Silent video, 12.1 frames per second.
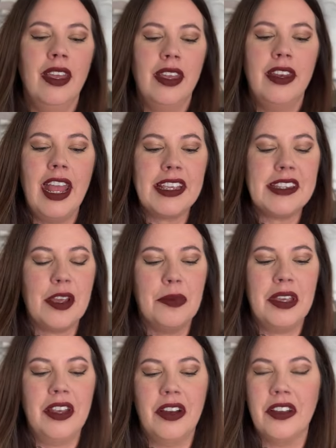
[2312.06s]
Next up
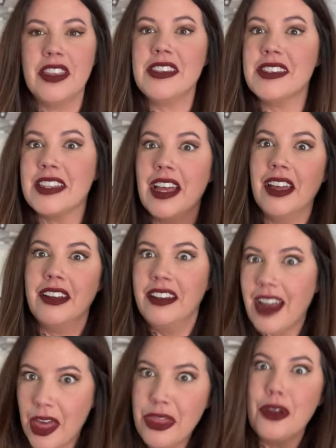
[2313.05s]
here, this is
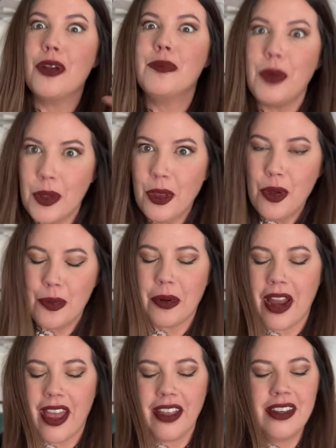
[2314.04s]
another Bolo
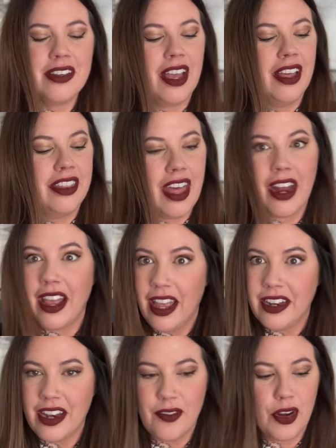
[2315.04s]
brand uh, that I
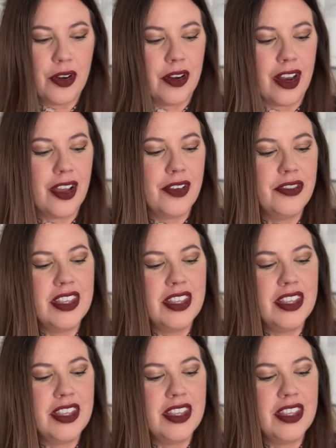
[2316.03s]
had never heard of.